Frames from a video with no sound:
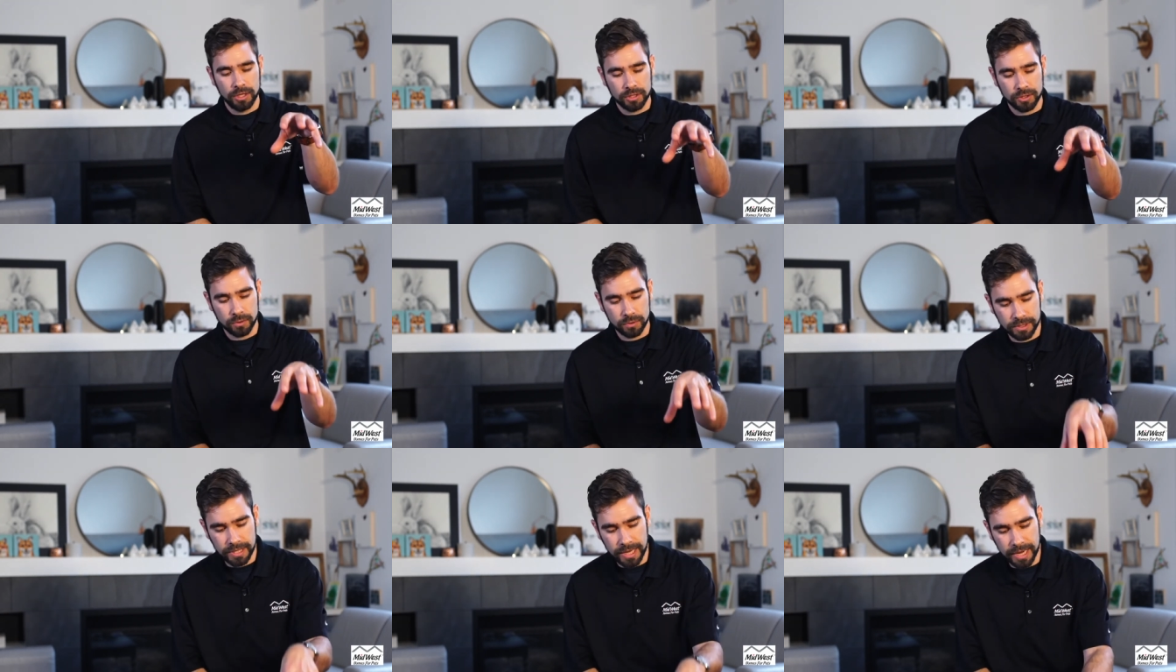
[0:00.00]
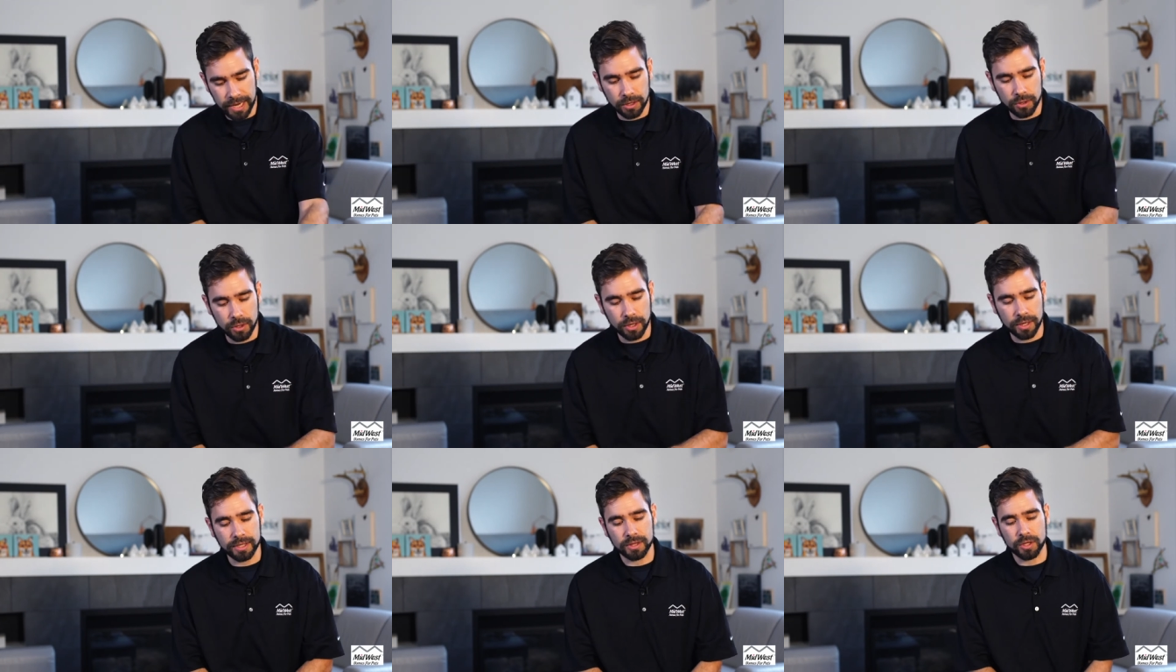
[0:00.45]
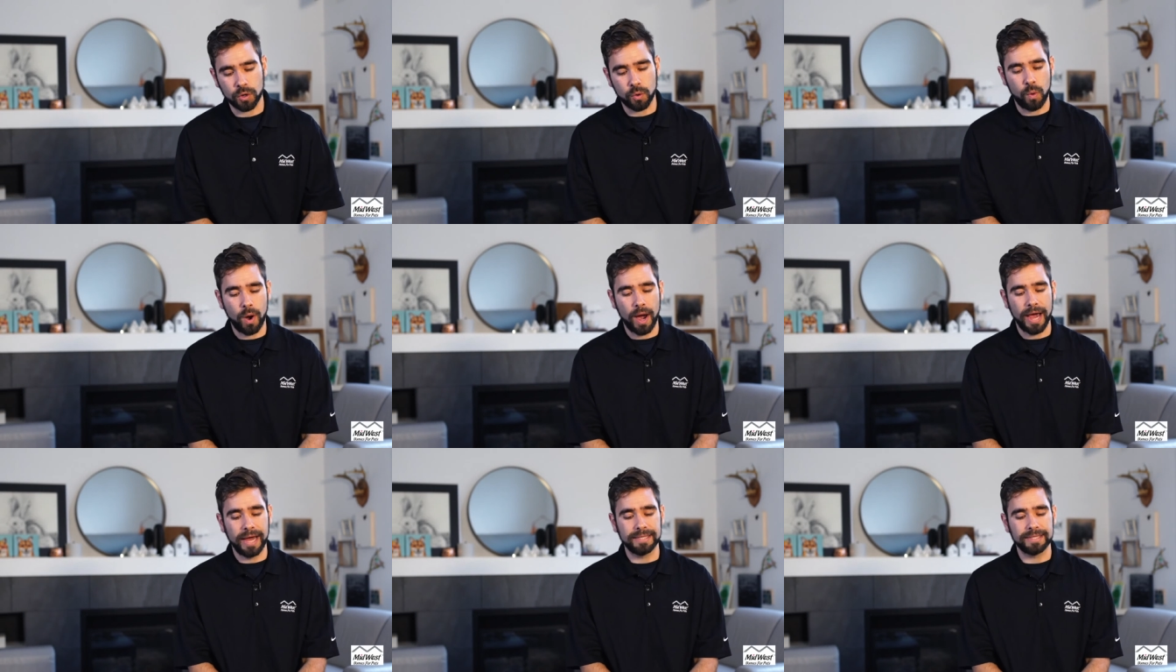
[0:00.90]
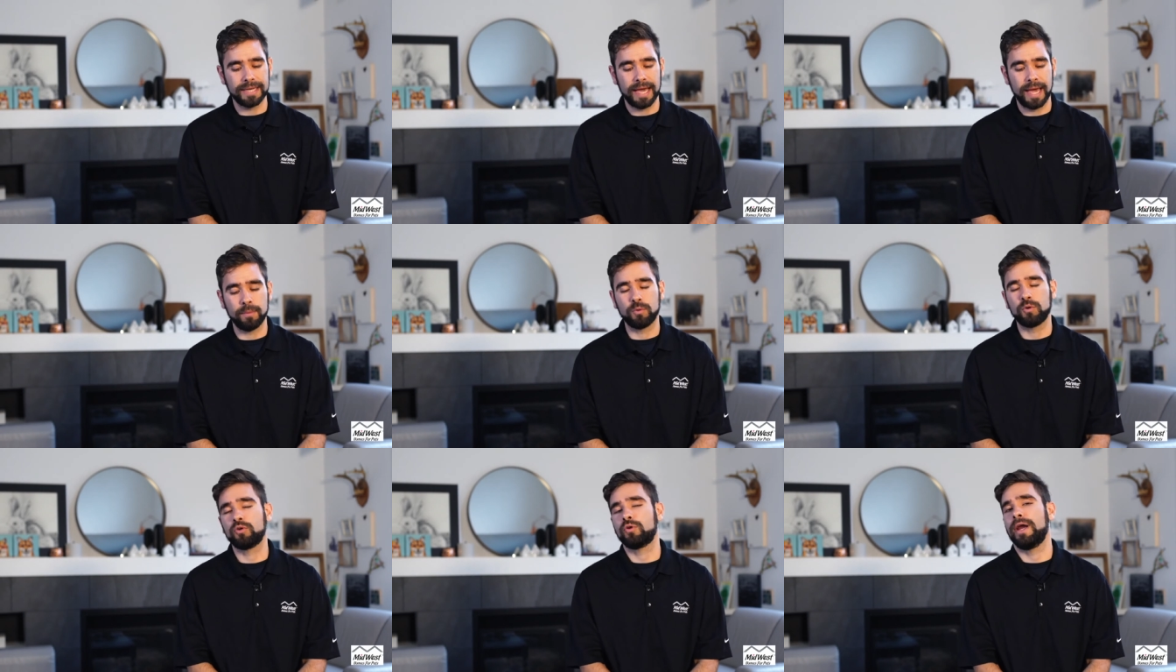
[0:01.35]
So take a look at the quiet
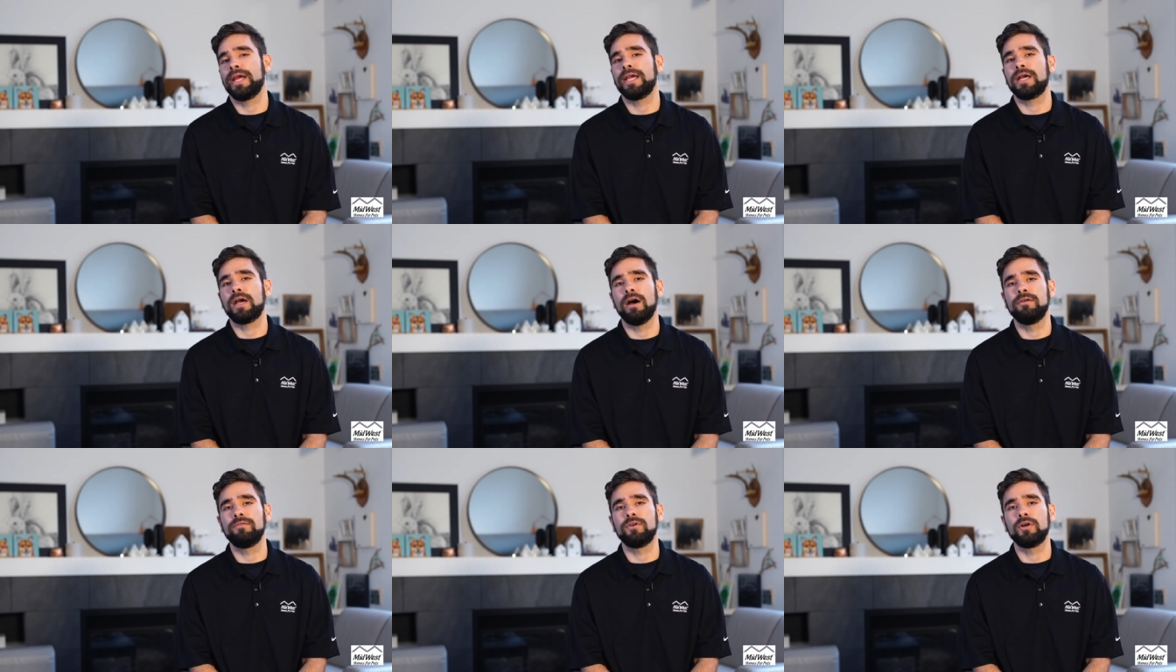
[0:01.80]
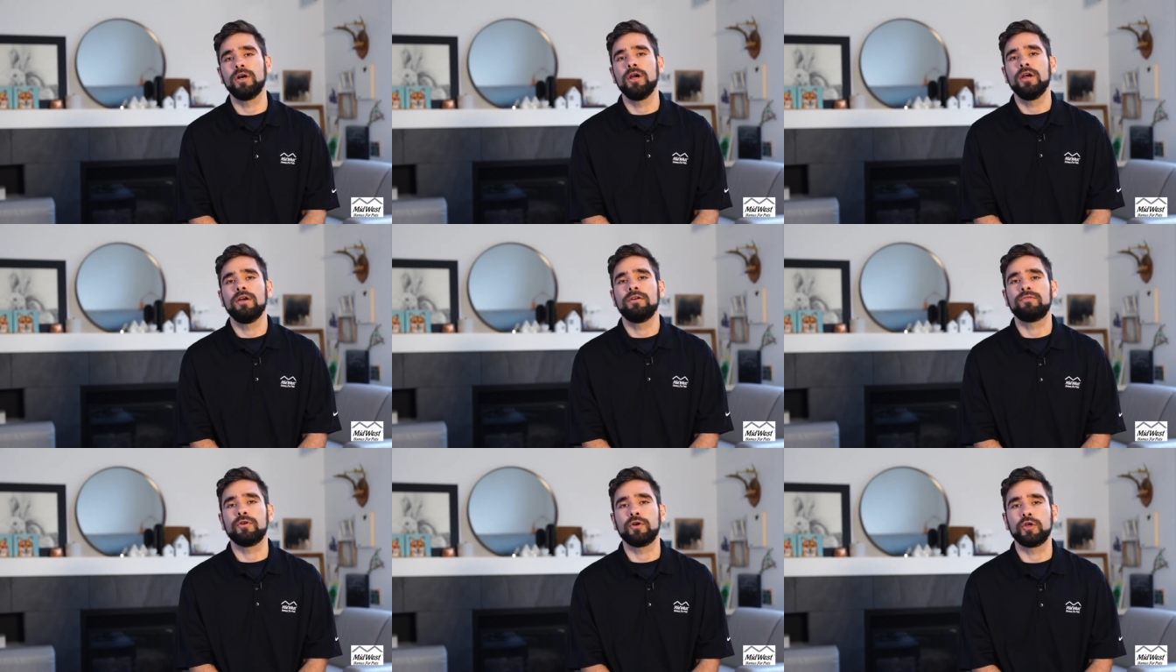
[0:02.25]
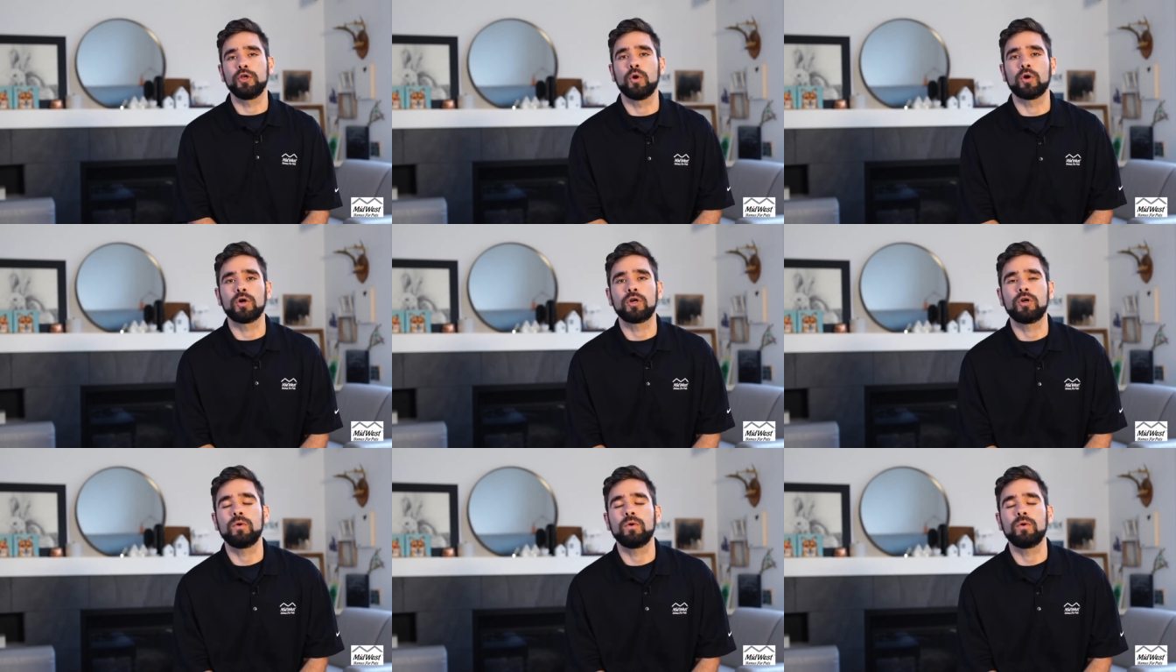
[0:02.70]
time crate cover for your